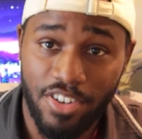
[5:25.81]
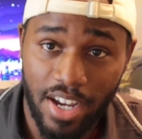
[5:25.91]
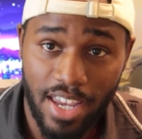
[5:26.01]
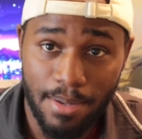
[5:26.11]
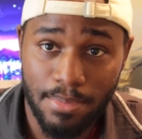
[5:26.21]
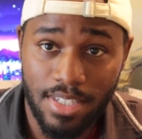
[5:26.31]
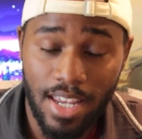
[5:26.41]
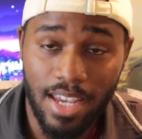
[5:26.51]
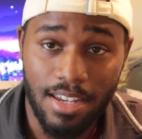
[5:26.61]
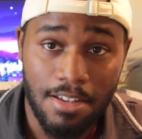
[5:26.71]
I am
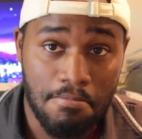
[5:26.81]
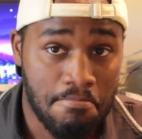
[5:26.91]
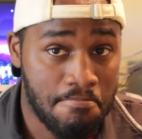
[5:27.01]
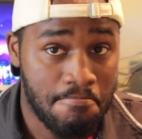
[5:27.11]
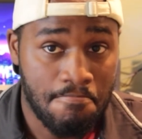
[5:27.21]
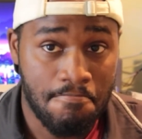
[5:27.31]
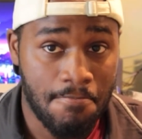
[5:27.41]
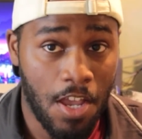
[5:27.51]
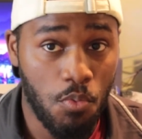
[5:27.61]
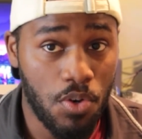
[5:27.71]
today
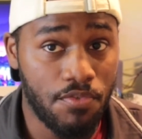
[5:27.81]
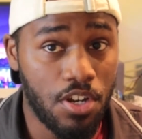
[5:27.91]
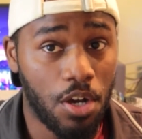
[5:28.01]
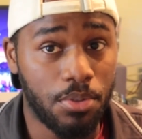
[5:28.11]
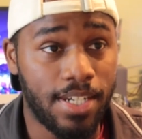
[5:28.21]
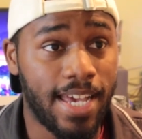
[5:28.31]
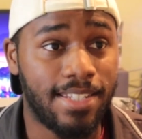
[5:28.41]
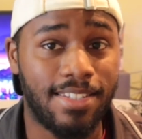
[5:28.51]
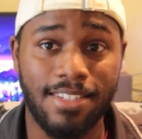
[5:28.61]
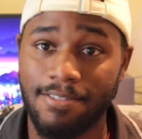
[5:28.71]
with no
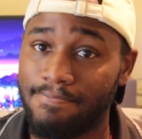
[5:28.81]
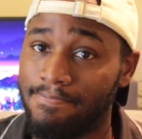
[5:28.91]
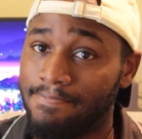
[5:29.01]
debts.